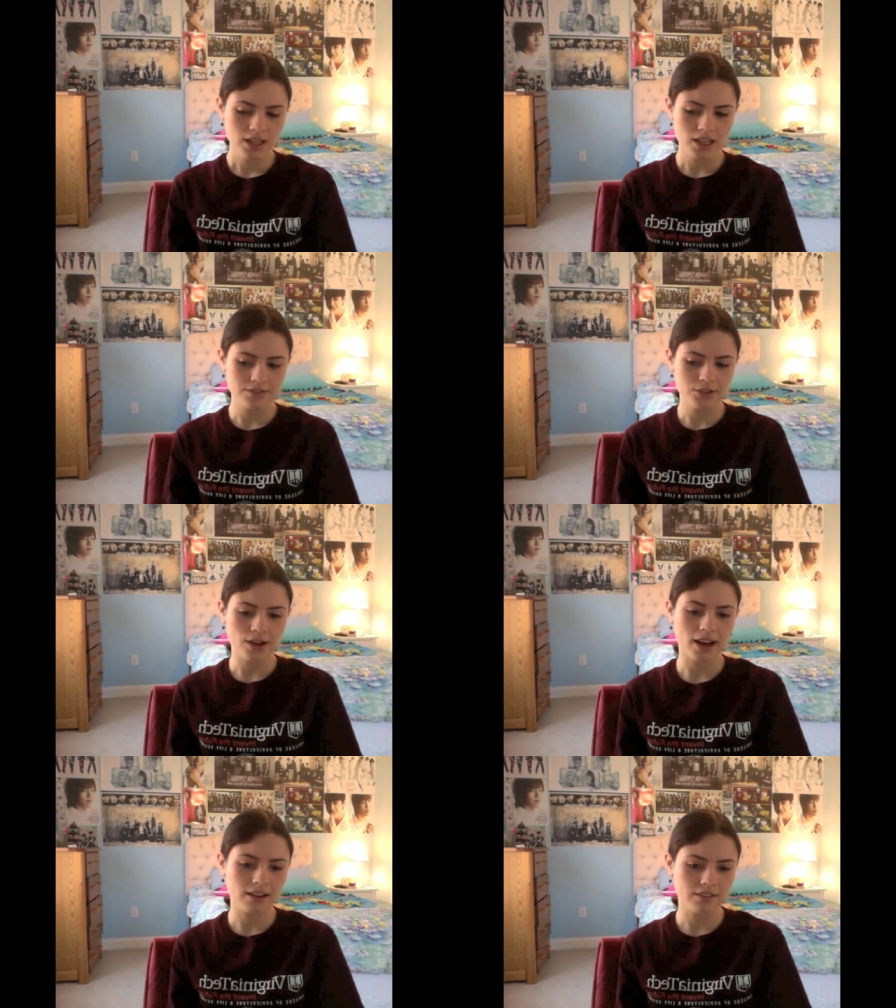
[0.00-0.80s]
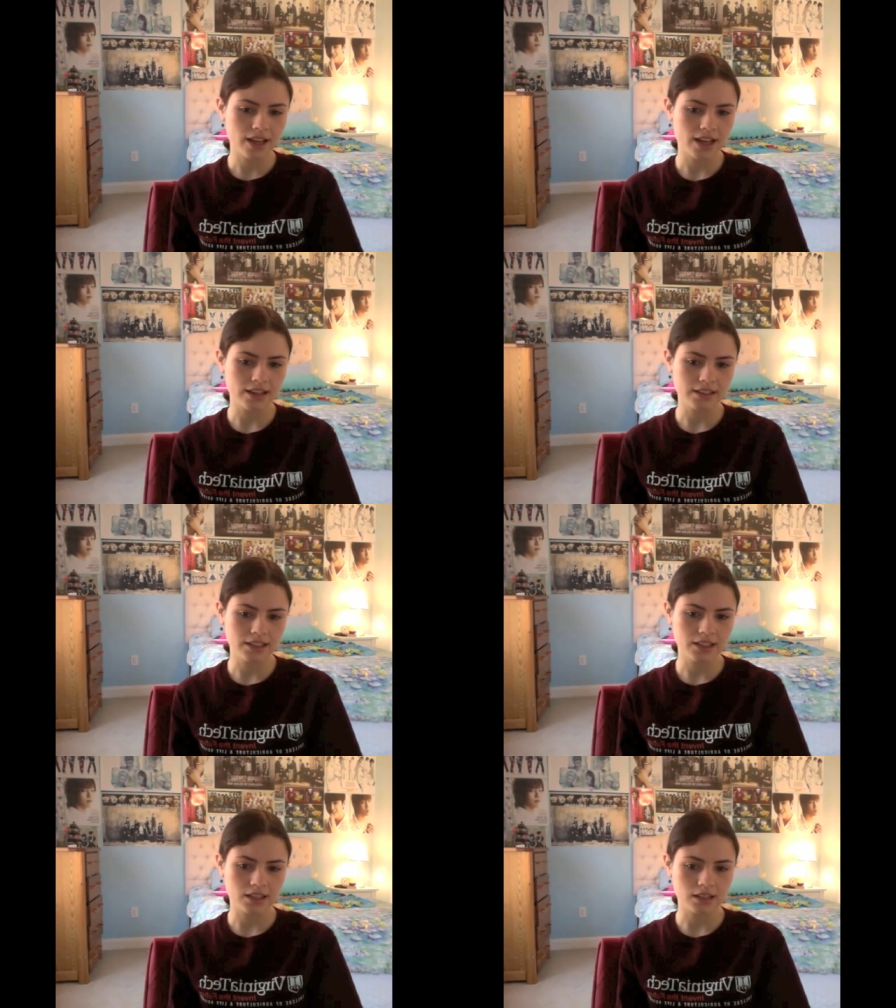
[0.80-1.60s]
If you have
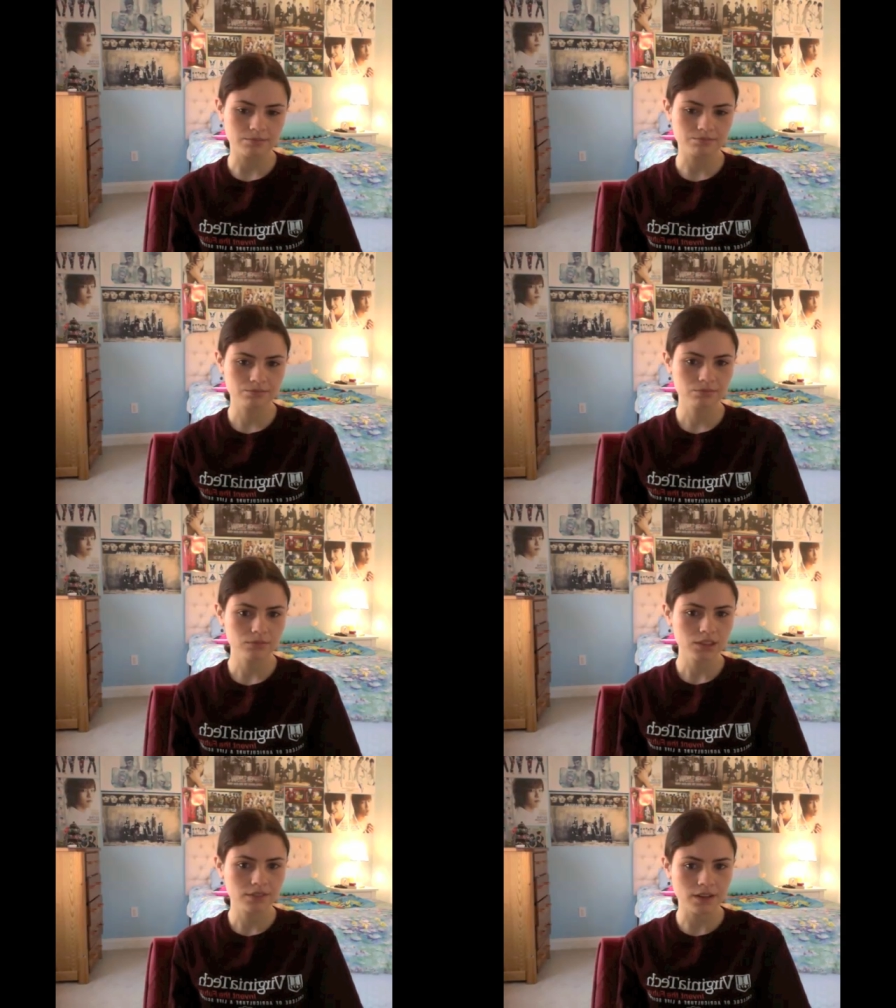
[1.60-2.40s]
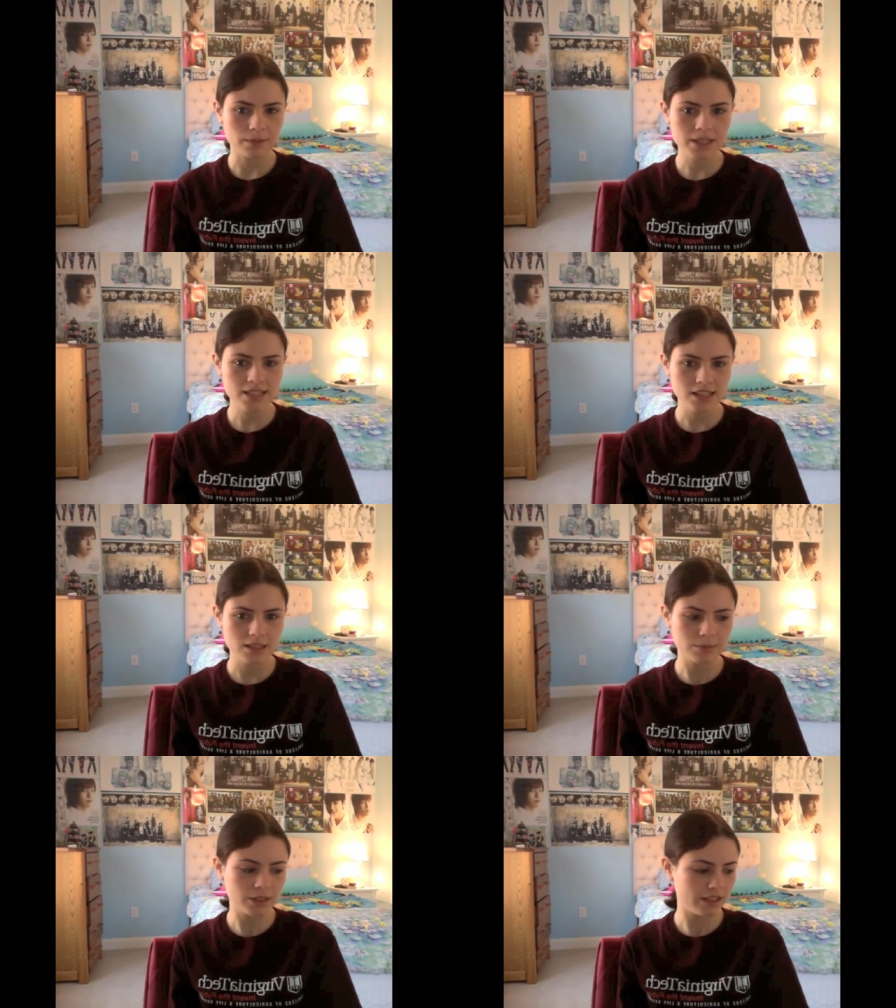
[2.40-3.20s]
any, um, if I missed
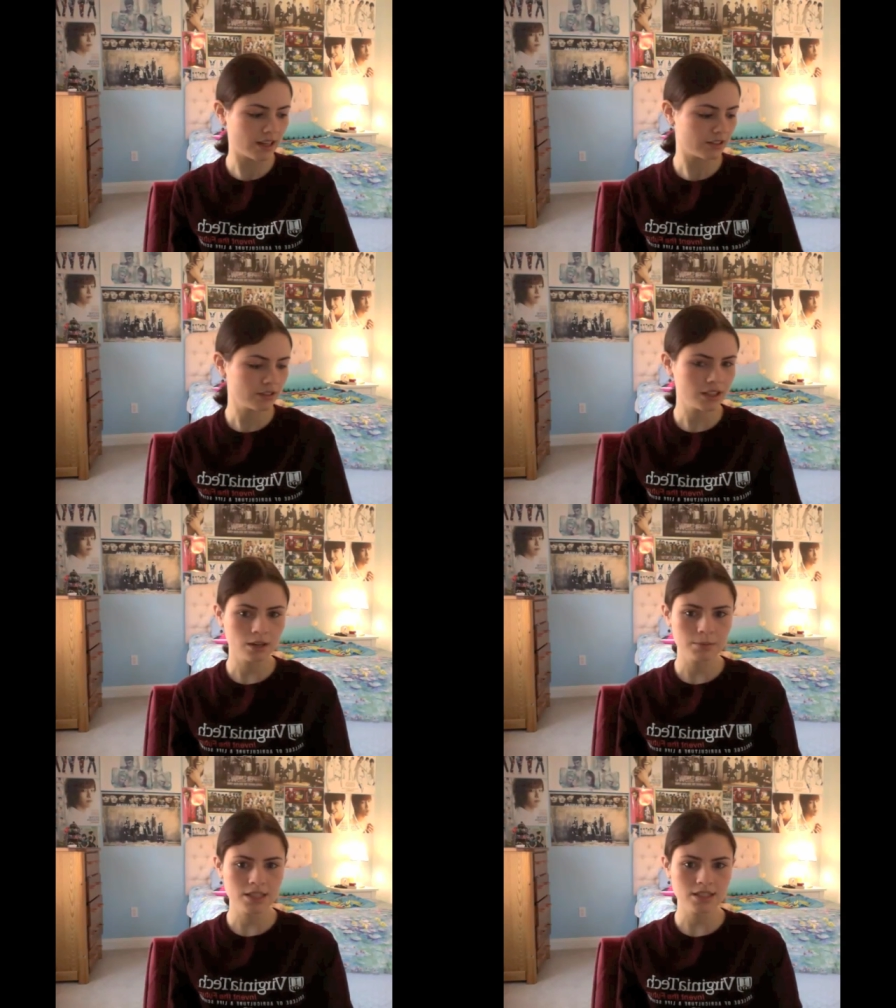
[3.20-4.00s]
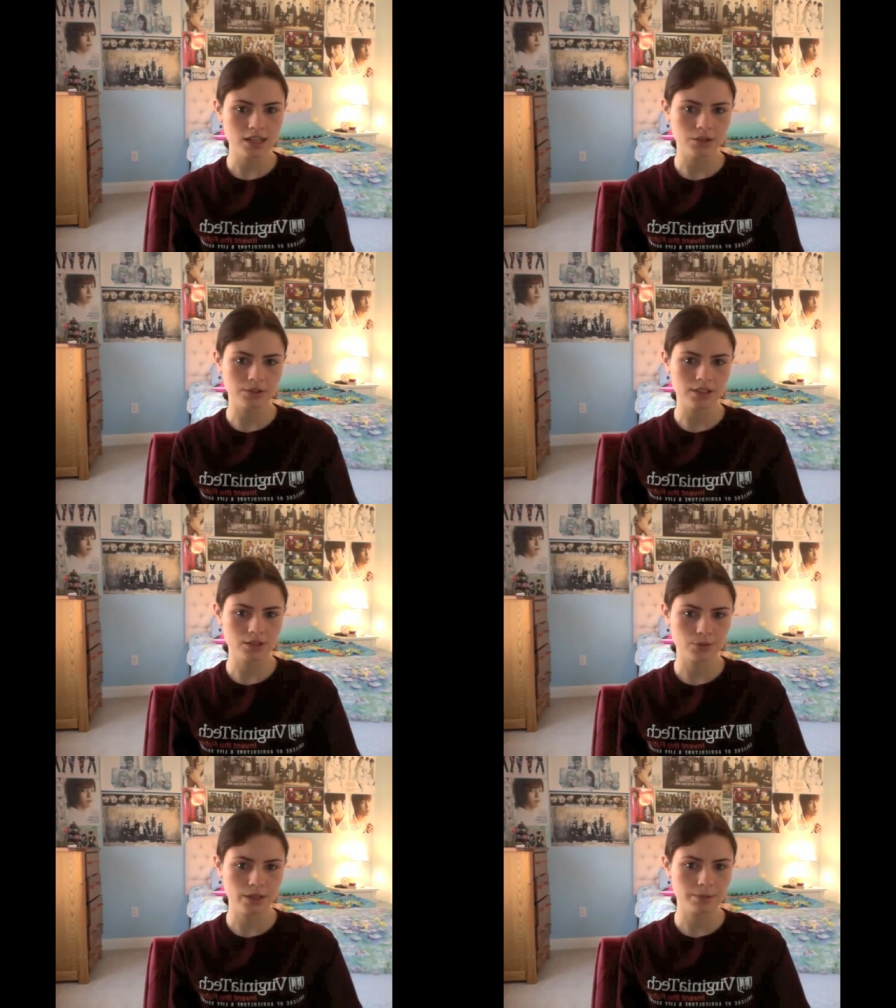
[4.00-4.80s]
anybody, I don't think I missed anyone
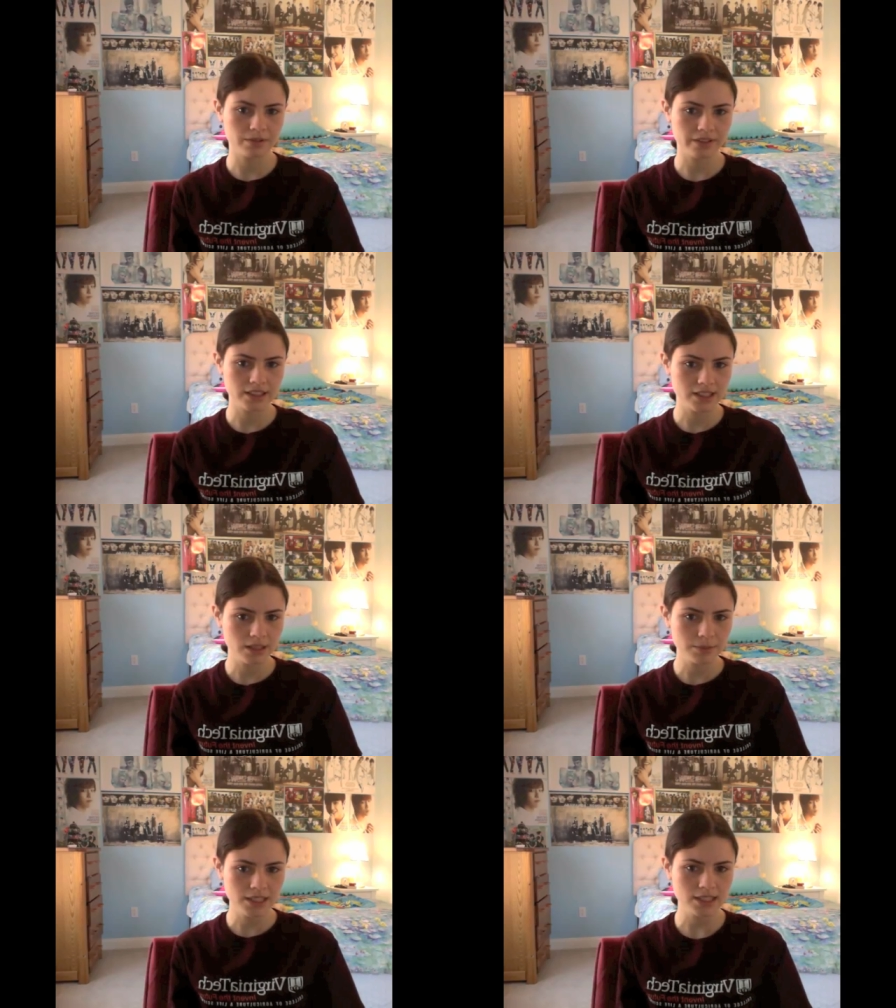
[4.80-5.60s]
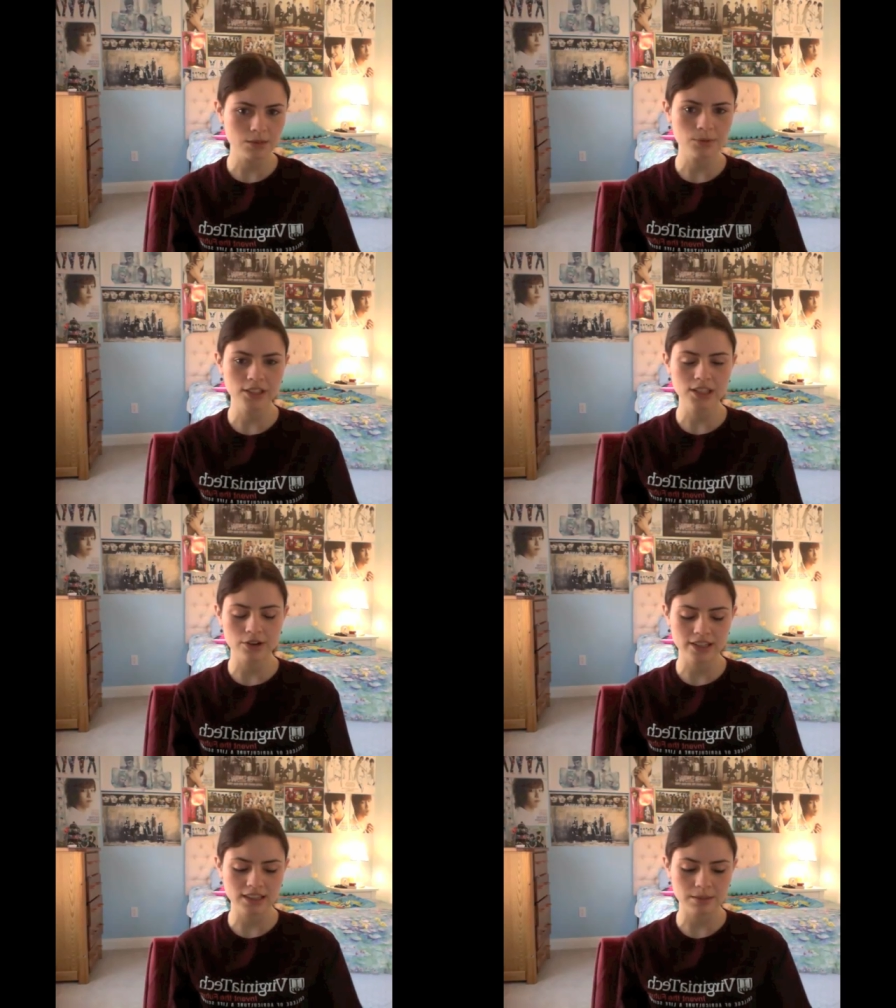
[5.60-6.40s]
this week, but if I did miss someone, go
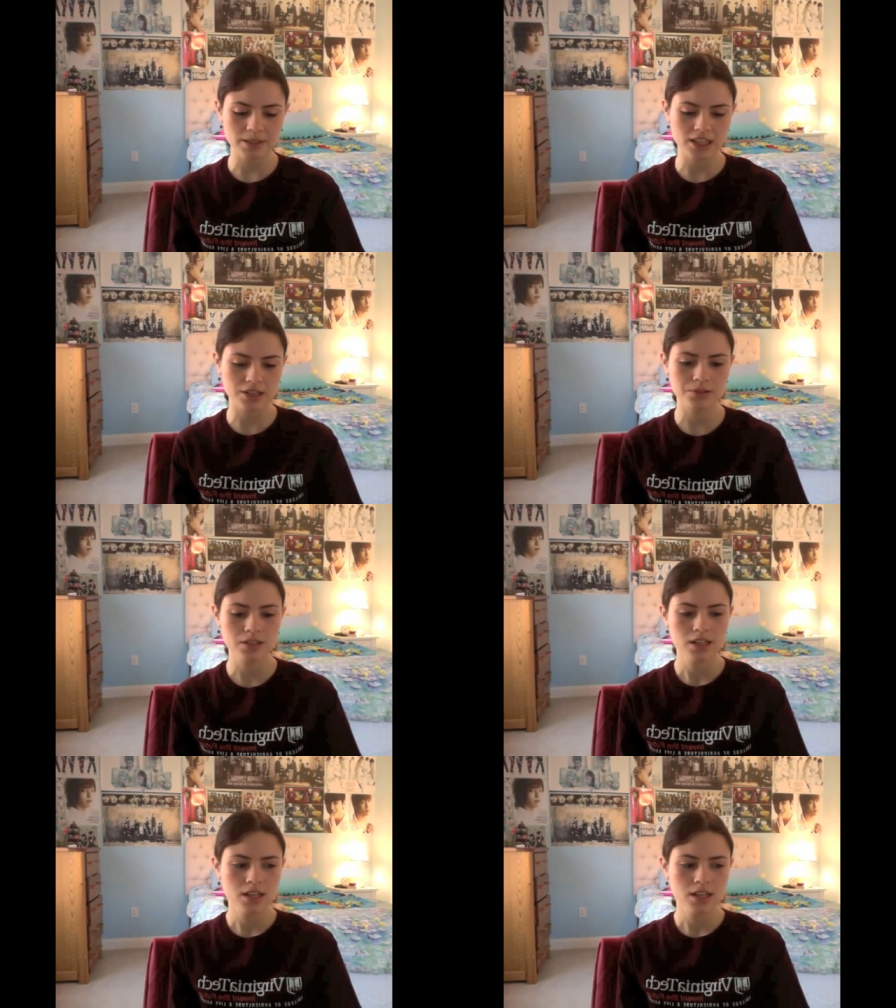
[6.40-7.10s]
ahead and let me know.